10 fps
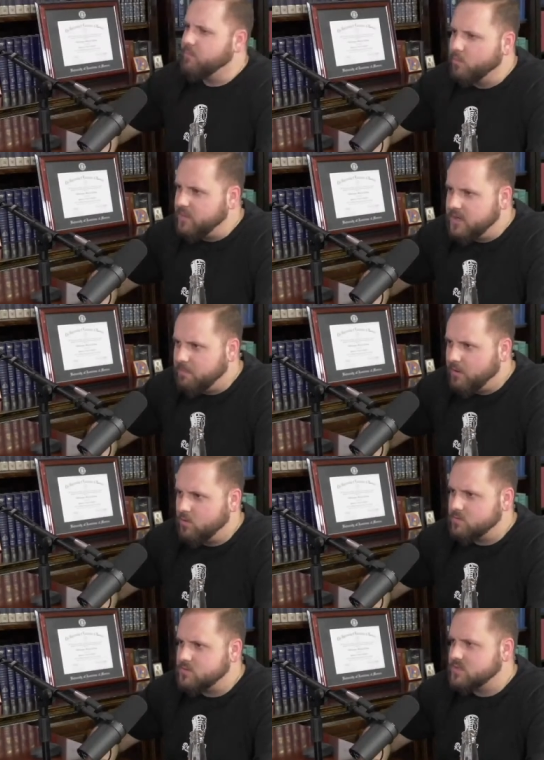be deposed,
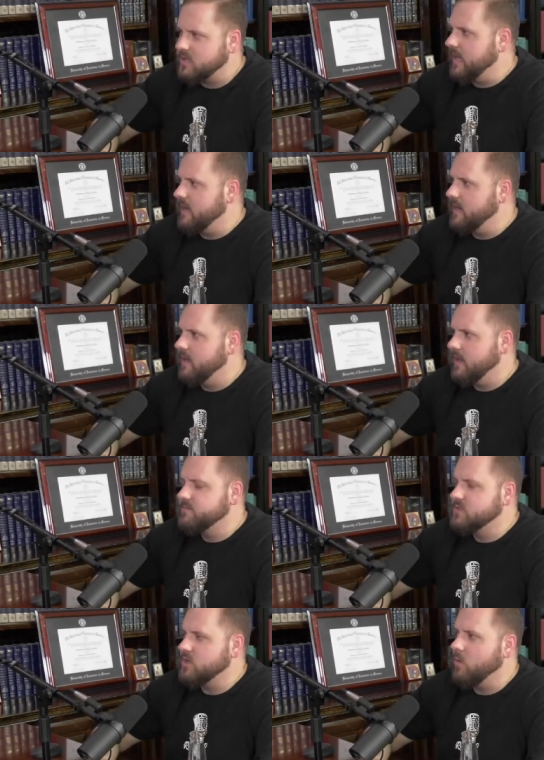yeah. and if
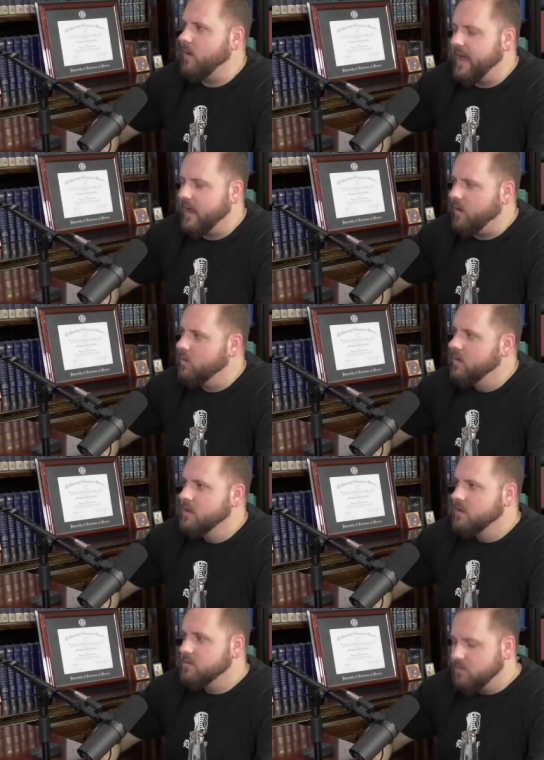so, how?
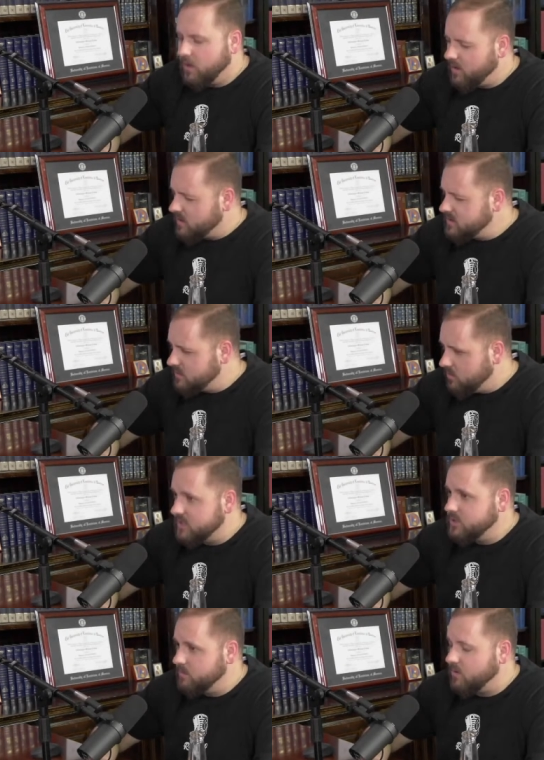Though there are some
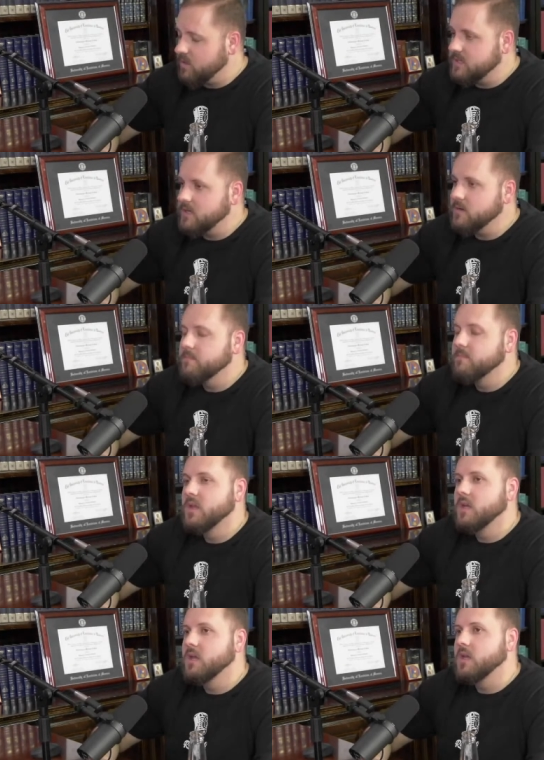question marks here,
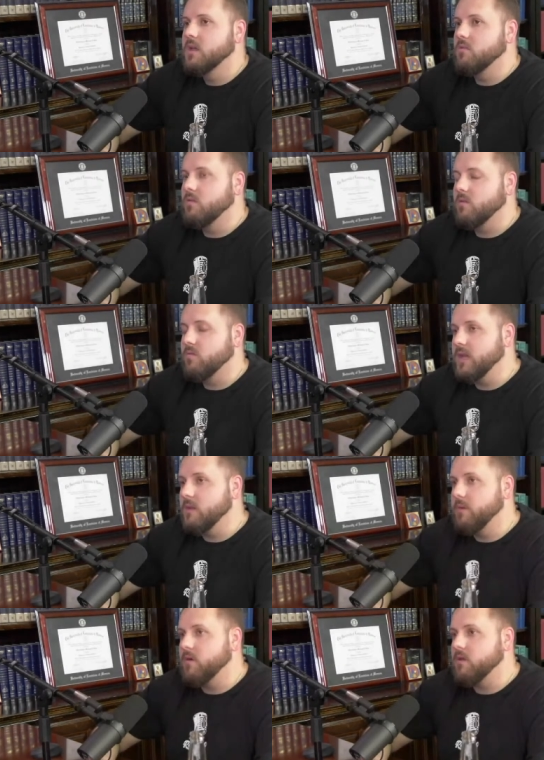the thing
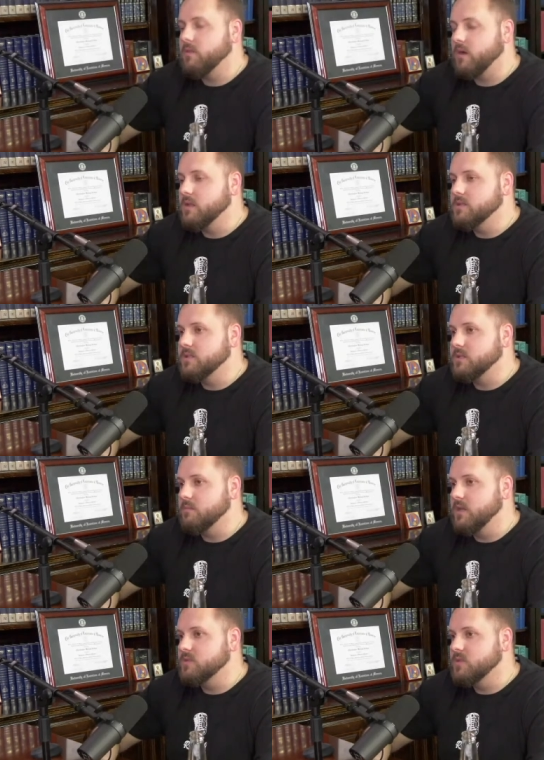about Catholicism
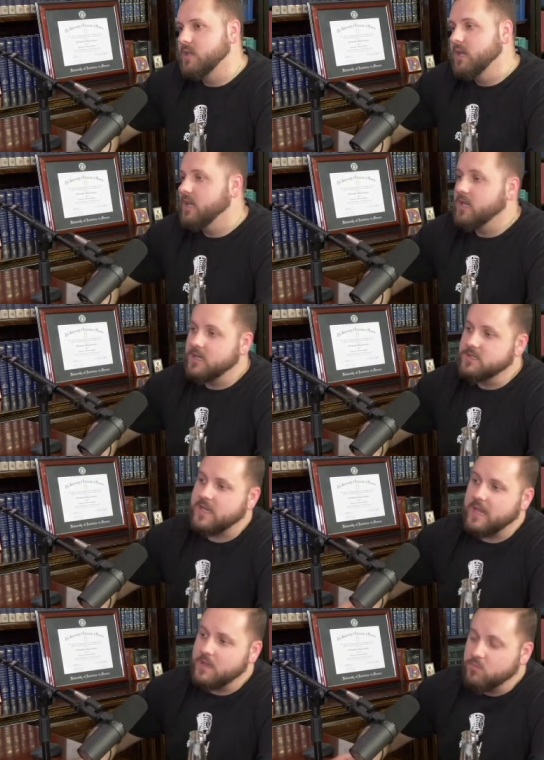is it is
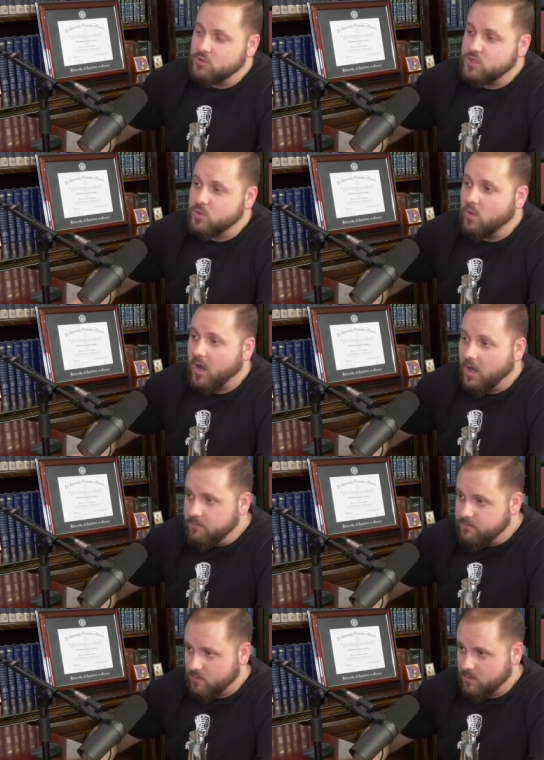able to
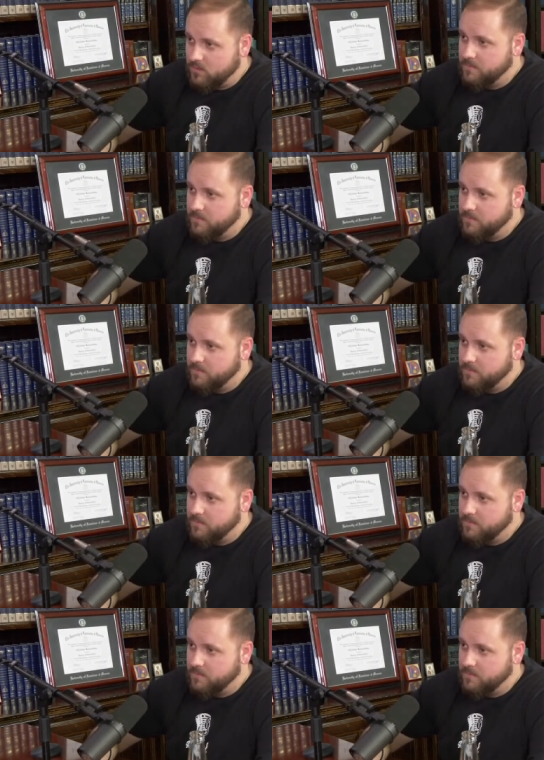offer